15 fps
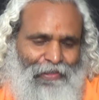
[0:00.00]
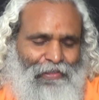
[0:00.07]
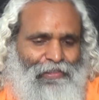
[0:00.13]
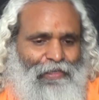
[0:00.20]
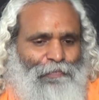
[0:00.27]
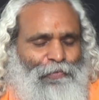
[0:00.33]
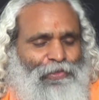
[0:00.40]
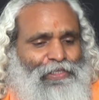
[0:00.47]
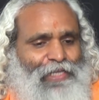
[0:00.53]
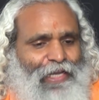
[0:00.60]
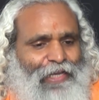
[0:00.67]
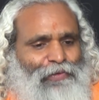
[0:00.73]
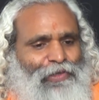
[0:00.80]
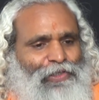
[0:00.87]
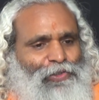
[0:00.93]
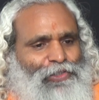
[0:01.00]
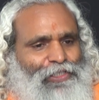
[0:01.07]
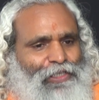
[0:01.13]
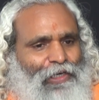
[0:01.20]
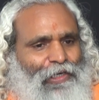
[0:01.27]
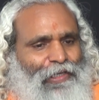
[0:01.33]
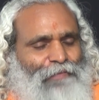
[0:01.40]
Suppose I want to
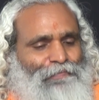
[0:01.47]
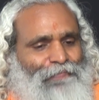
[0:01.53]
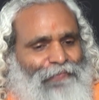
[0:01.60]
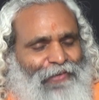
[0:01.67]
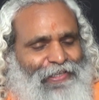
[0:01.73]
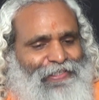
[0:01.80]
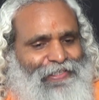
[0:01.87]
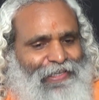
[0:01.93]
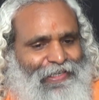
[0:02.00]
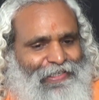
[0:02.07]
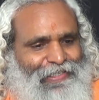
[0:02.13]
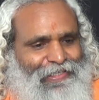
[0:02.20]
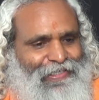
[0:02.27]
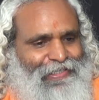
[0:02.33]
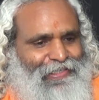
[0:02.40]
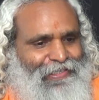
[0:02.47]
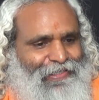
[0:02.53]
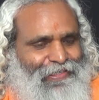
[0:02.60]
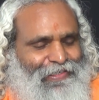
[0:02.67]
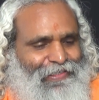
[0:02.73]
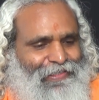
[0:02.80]
study physics.